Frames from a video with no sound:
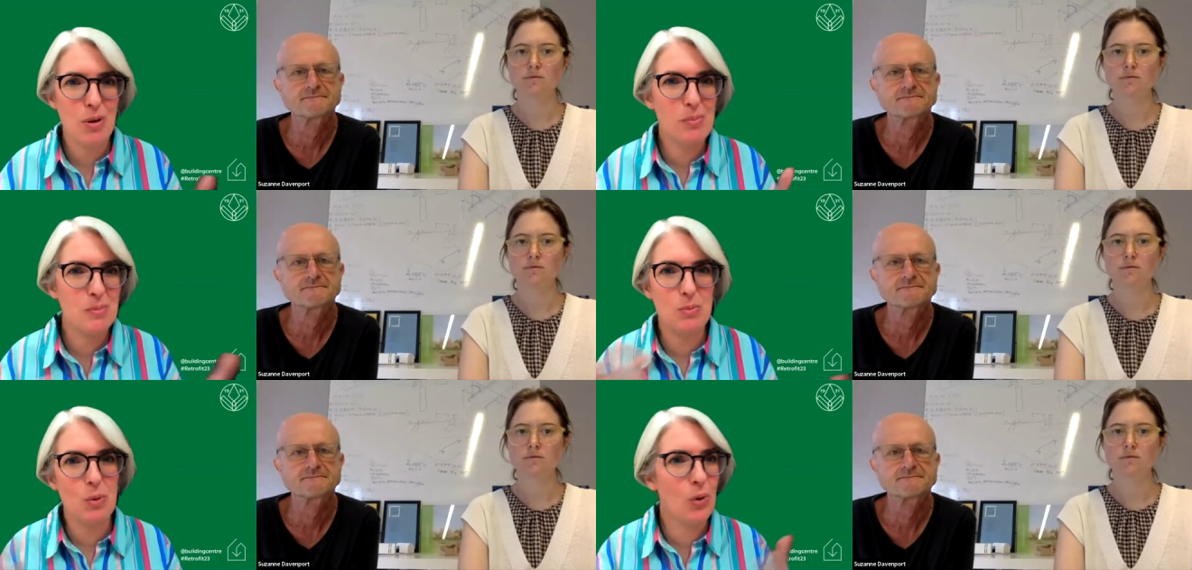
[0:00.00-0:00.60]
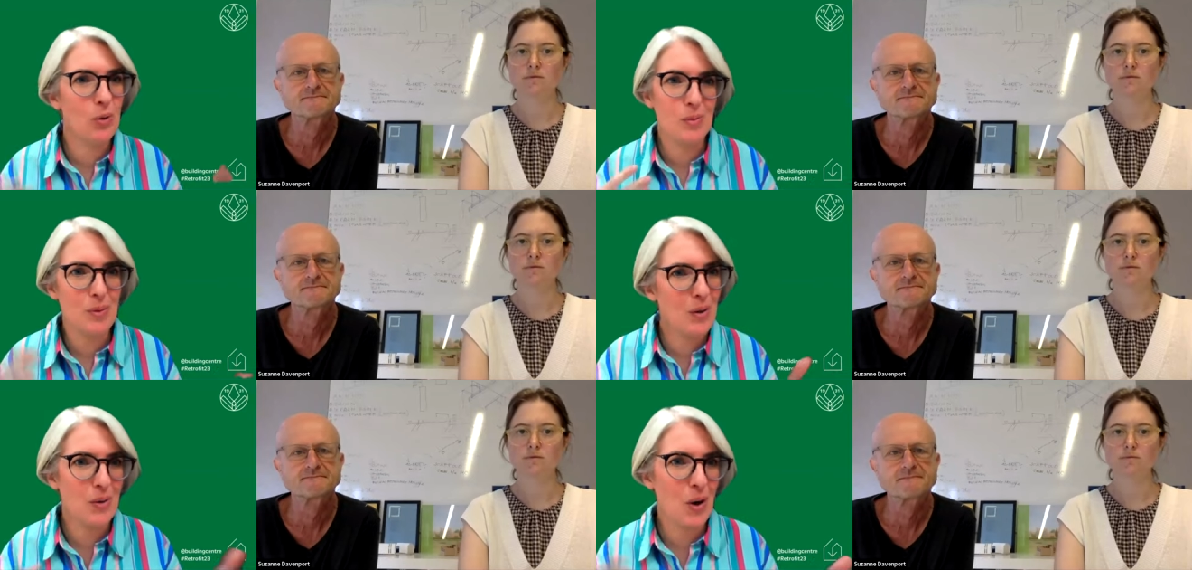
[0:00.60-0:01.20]
Speaker 1: problems, more
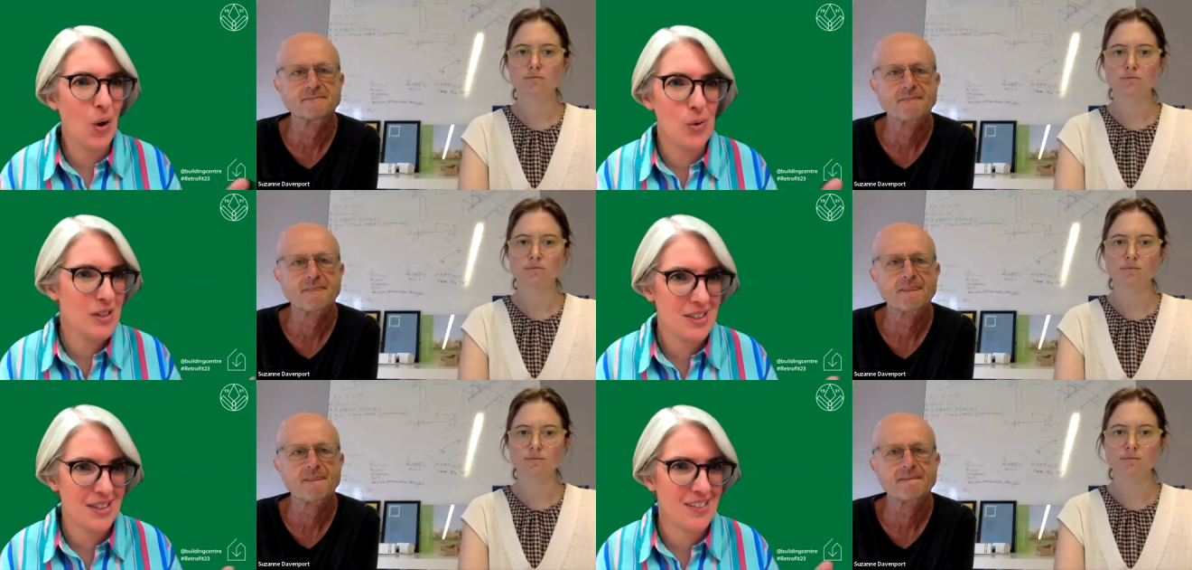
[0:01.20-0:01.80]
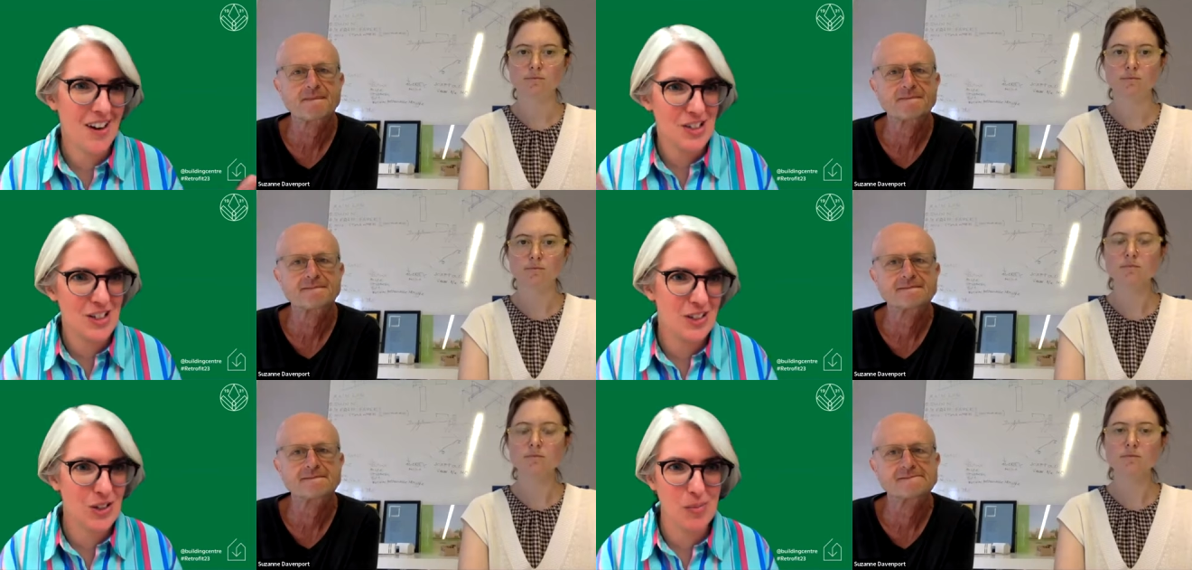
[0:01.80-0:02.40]
owners are actually
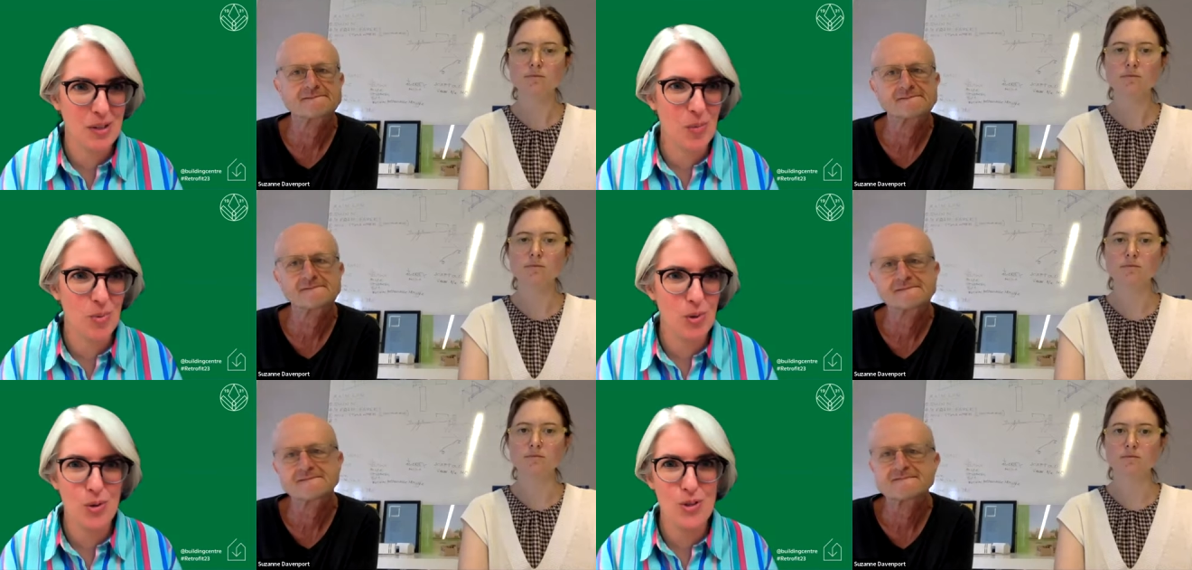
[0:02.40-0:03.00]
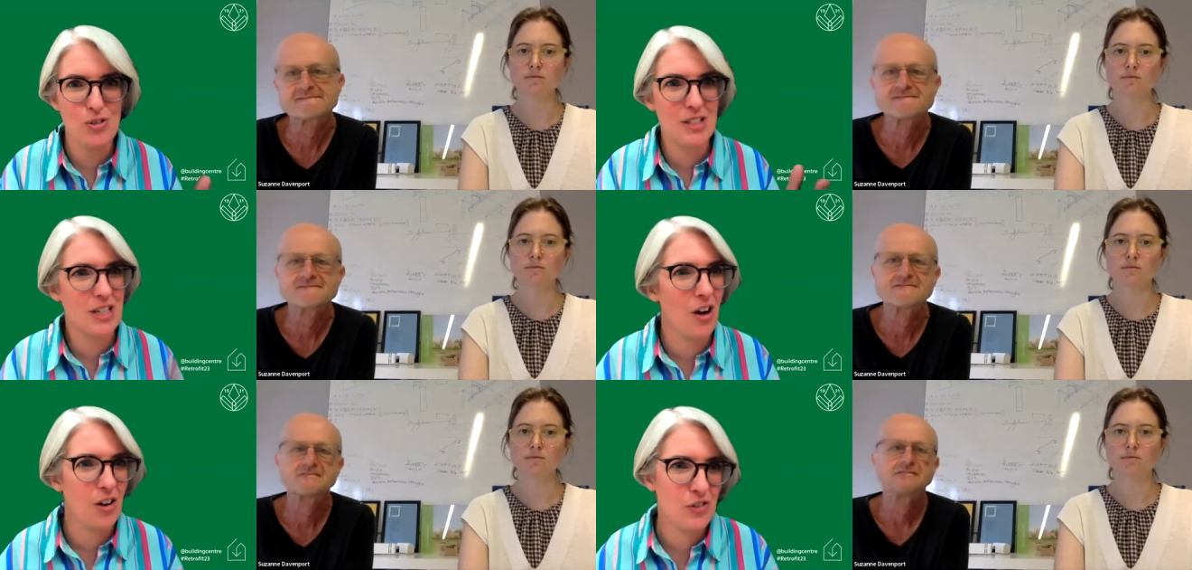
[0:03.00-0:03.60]
coming on board, or is it
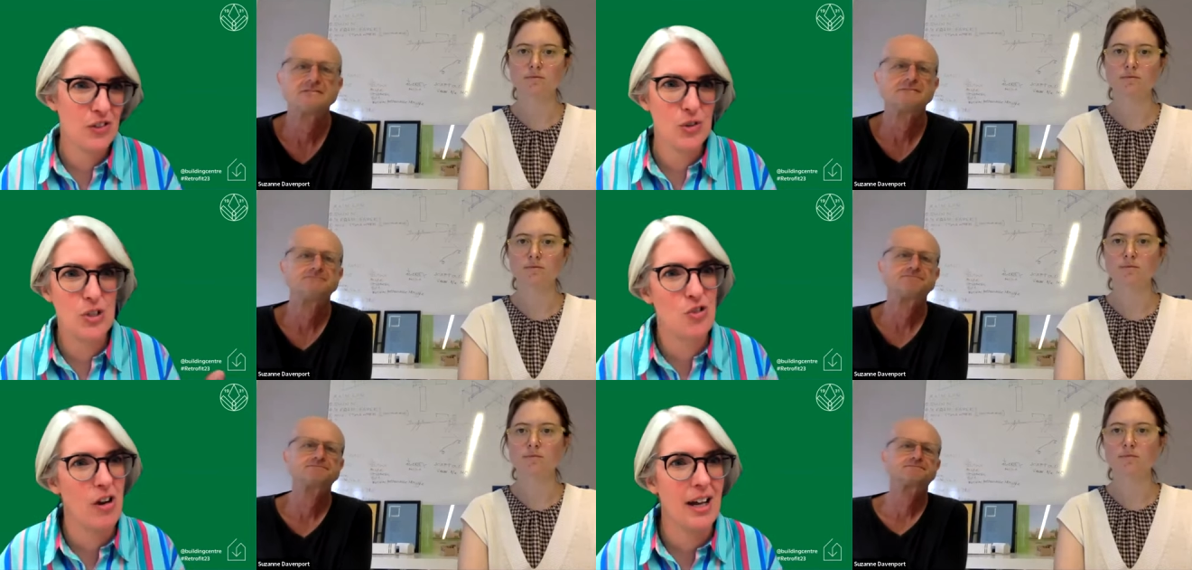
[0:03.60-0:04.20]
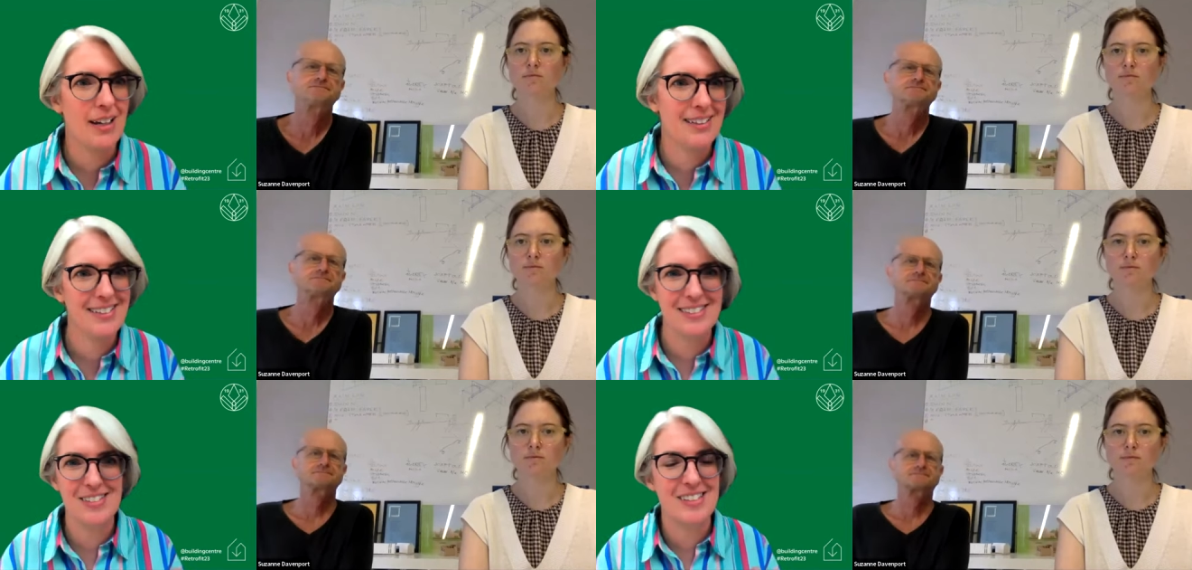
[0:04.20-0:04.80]
hard for you to track? And
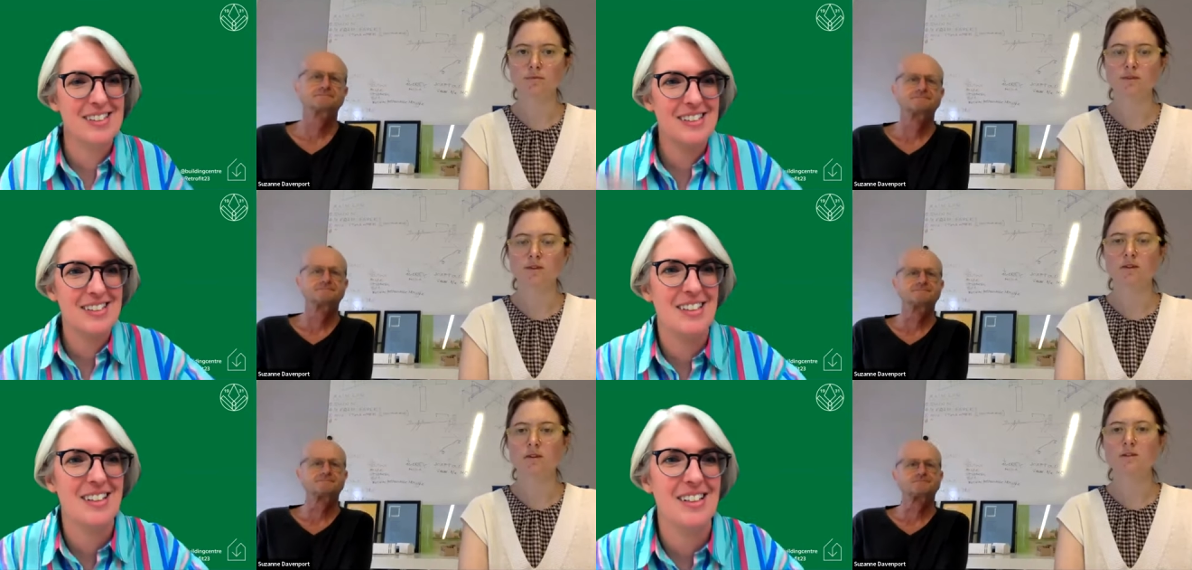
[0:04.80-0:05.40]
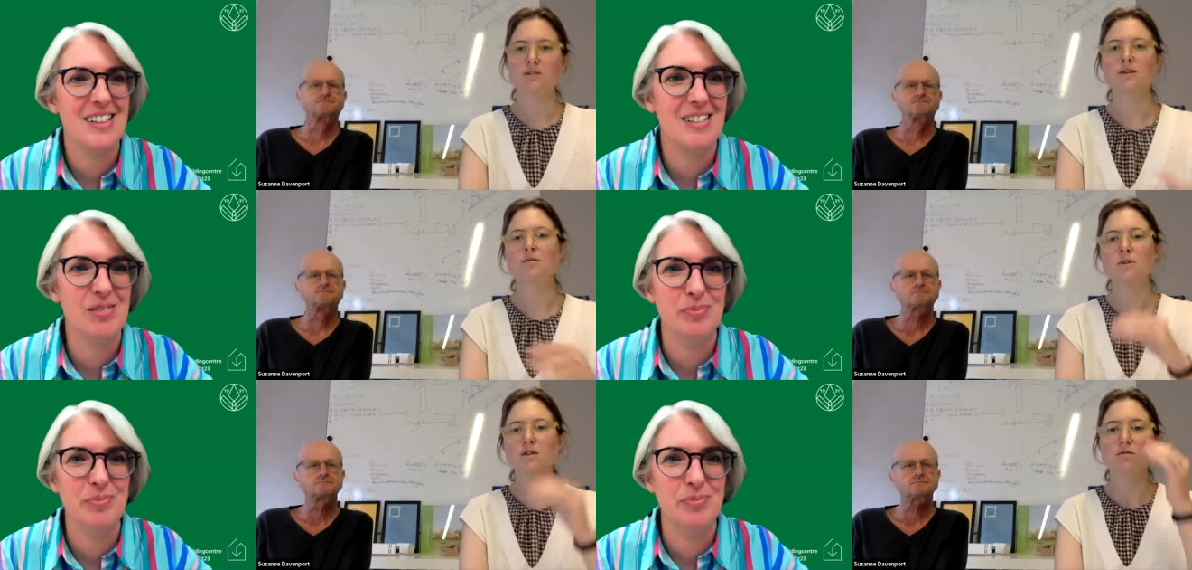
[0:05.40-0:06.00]
um... I think
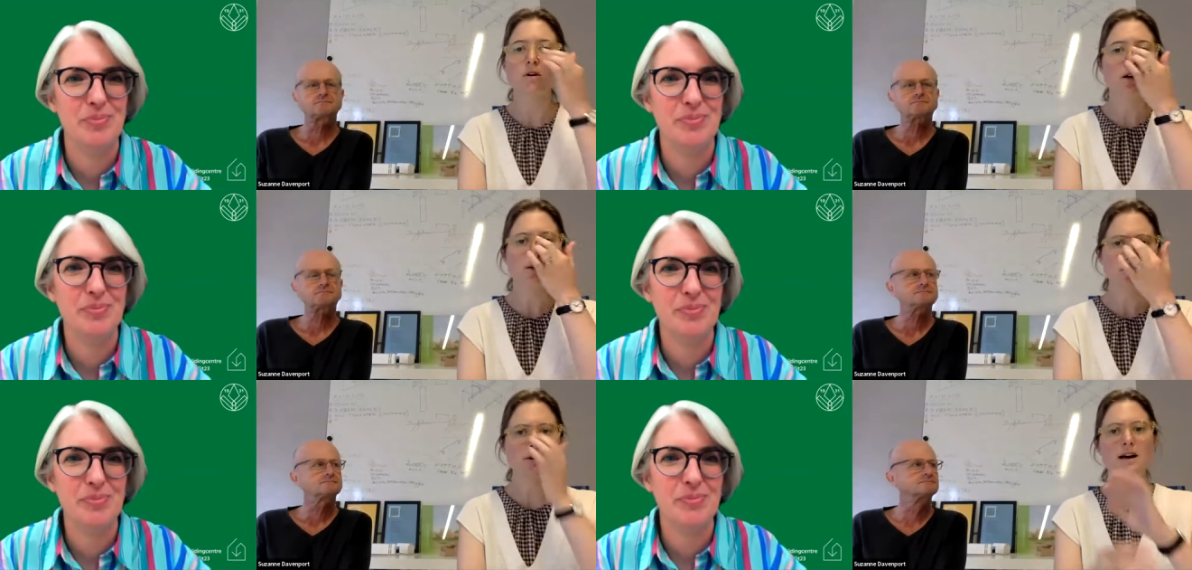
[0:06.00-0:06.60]
Speaker 2: um with the rollout, so it,